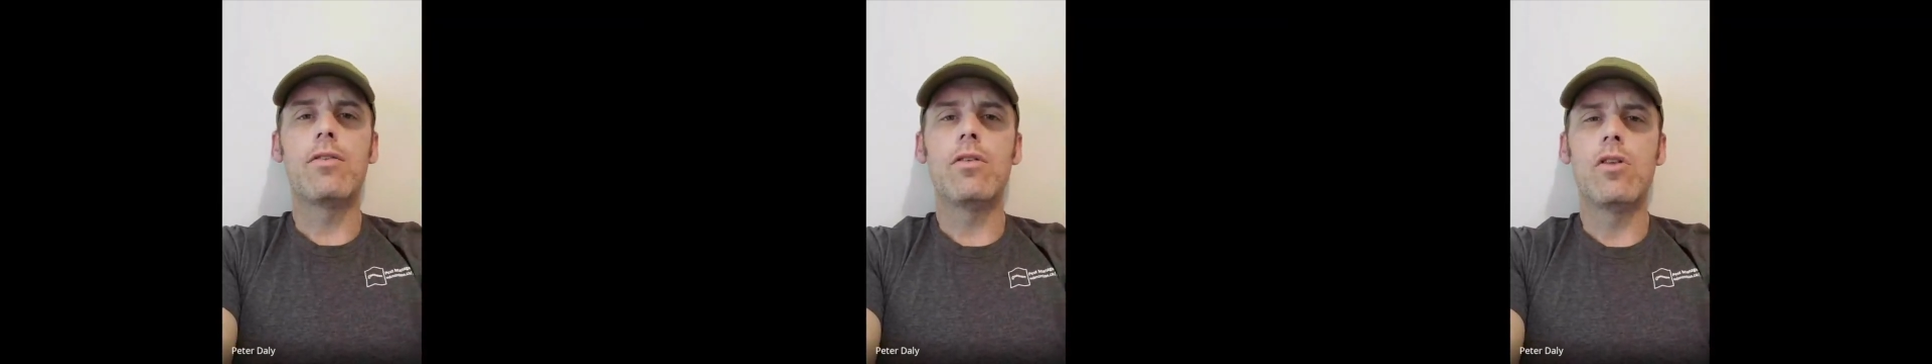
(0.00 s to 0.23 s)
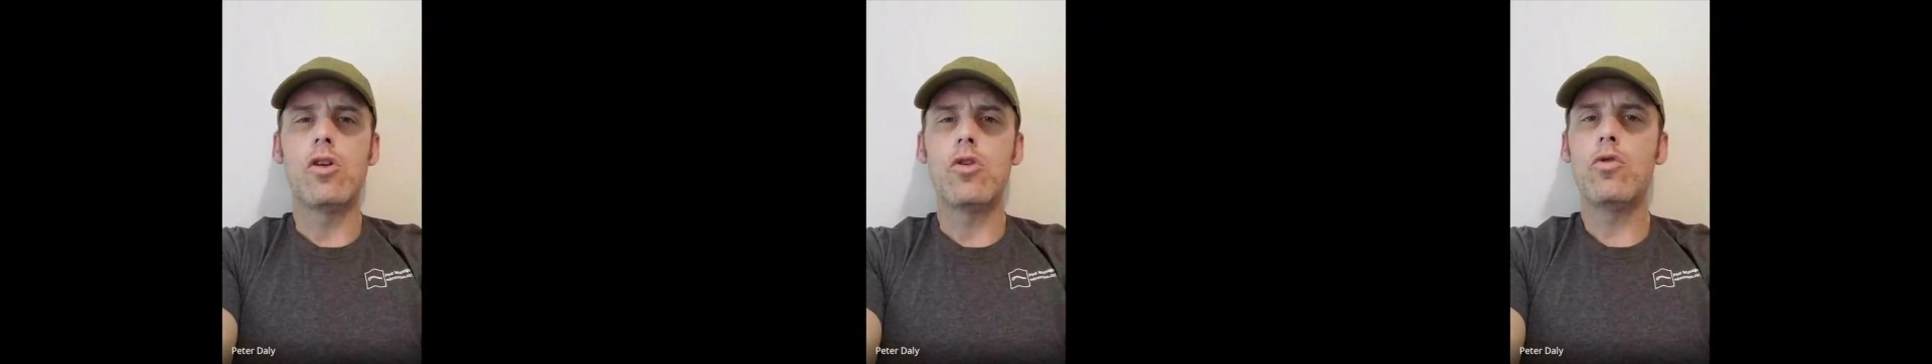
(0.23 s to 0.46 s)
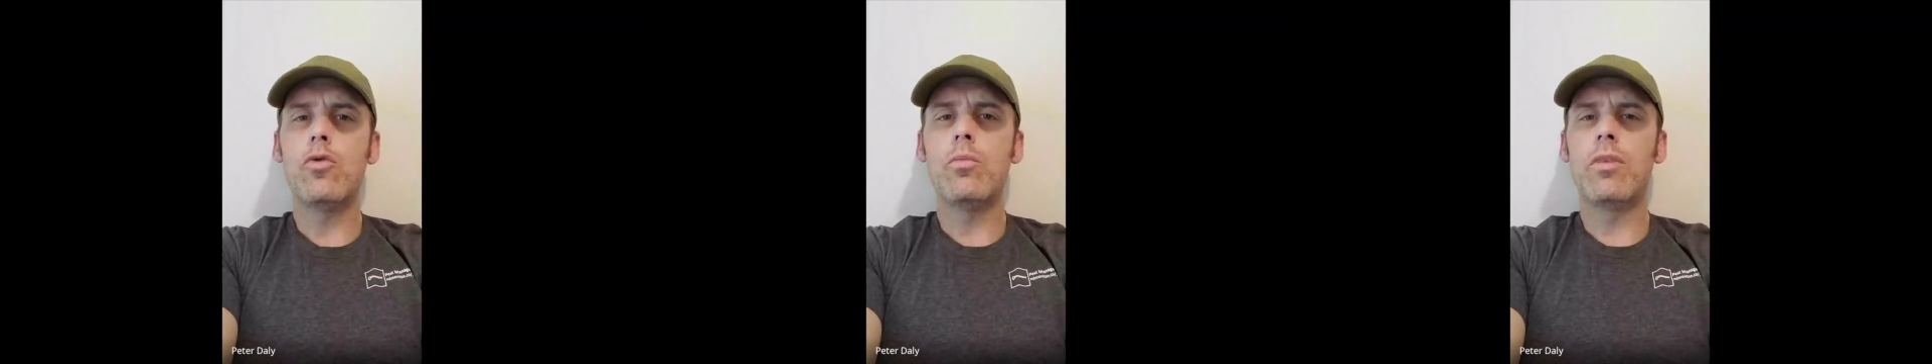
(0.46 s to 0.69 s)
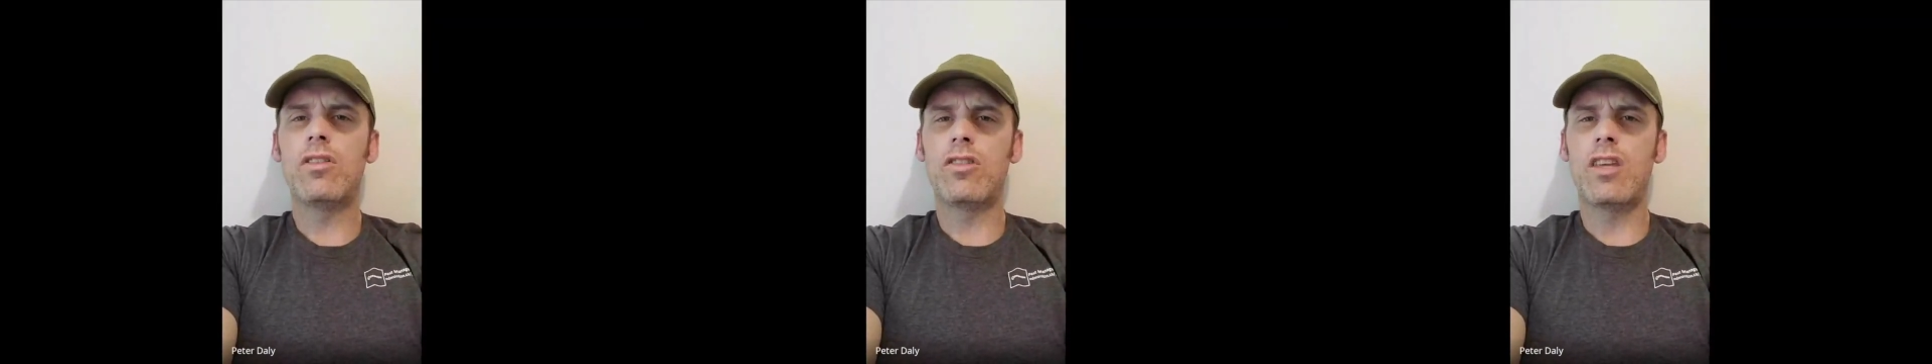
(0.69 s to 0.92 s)
new
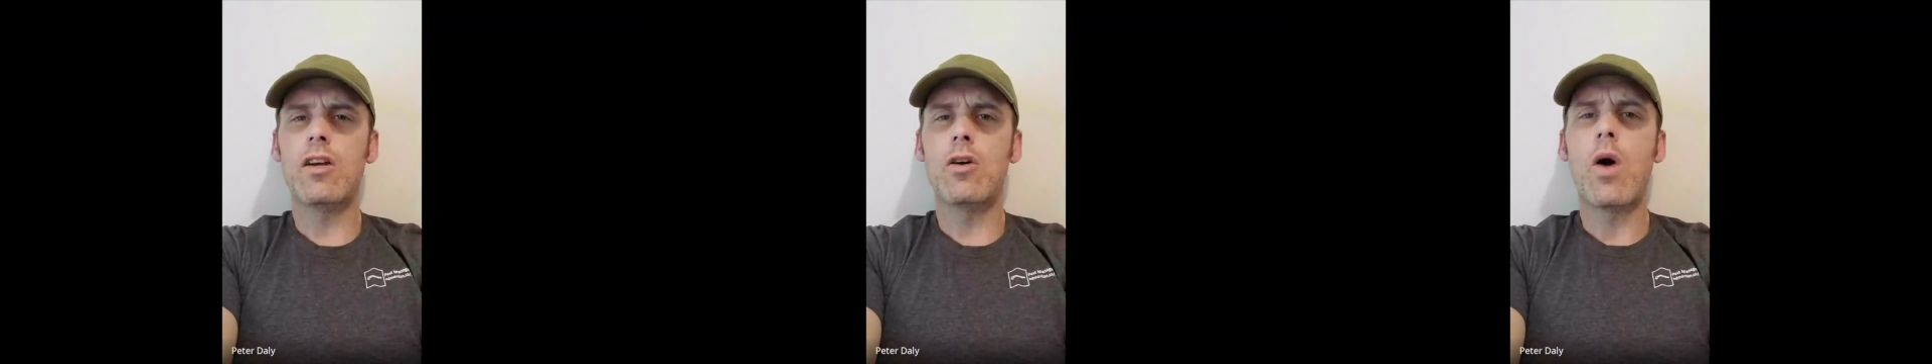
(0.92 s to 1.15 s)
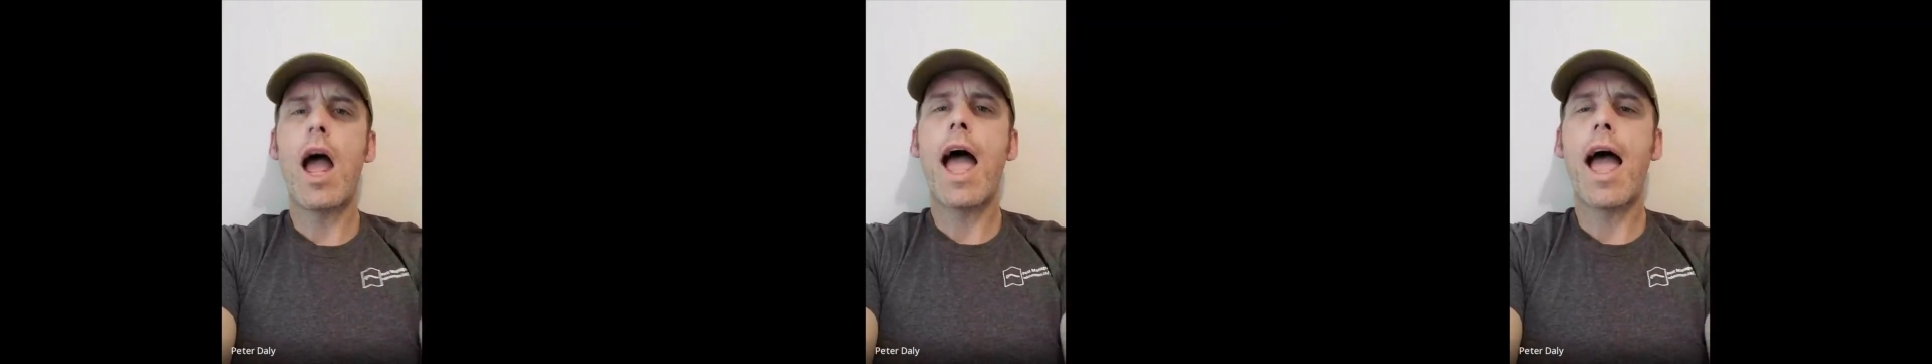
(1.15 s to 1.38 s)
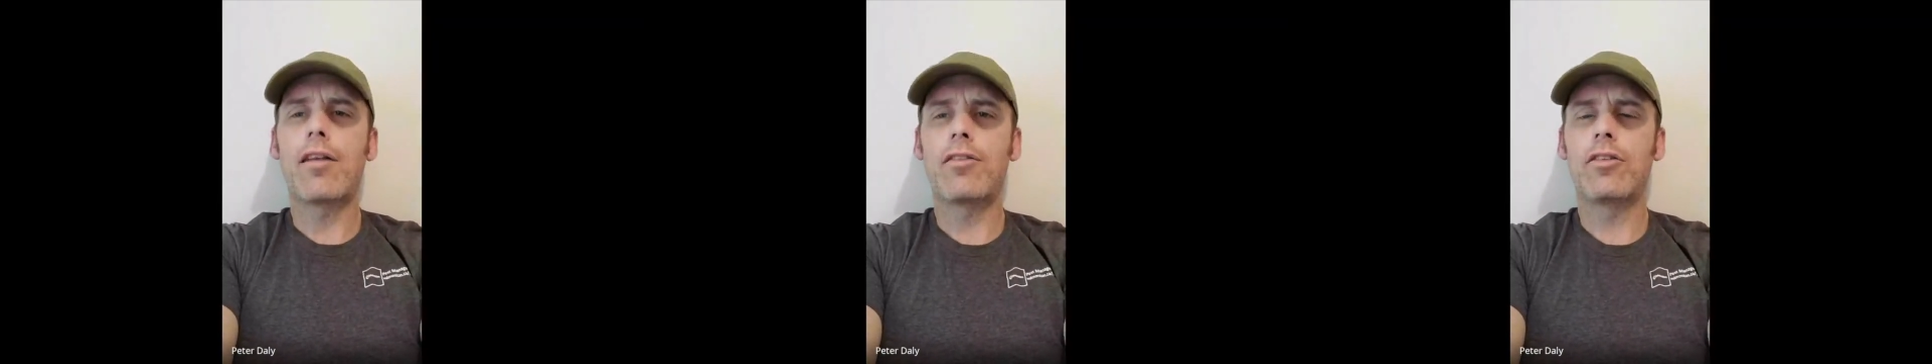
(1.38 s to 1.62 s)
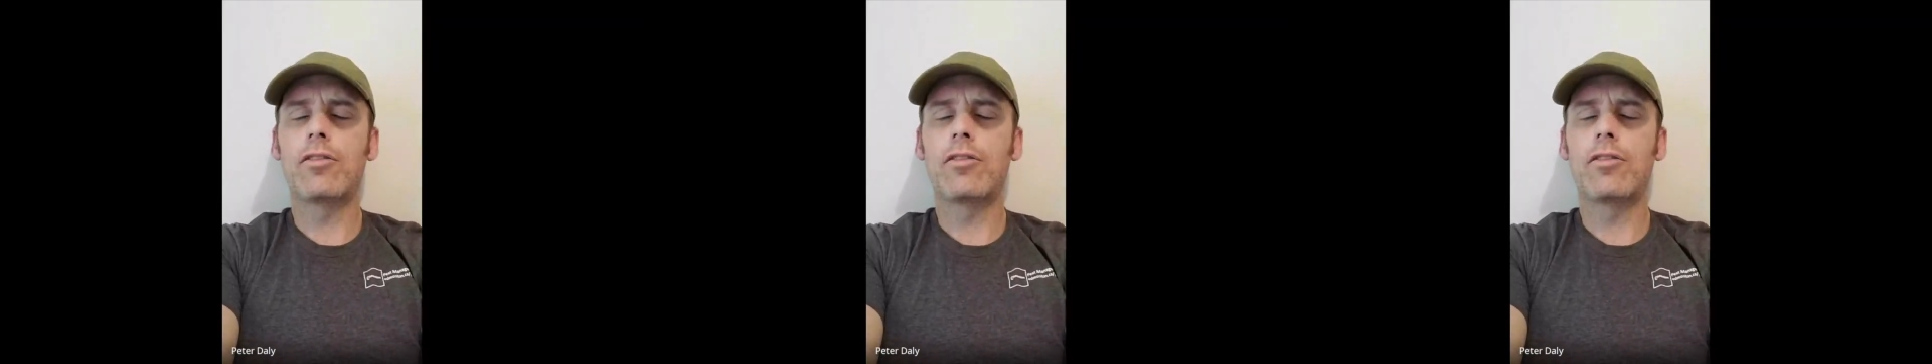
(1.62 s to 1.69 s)
mosquito hatch,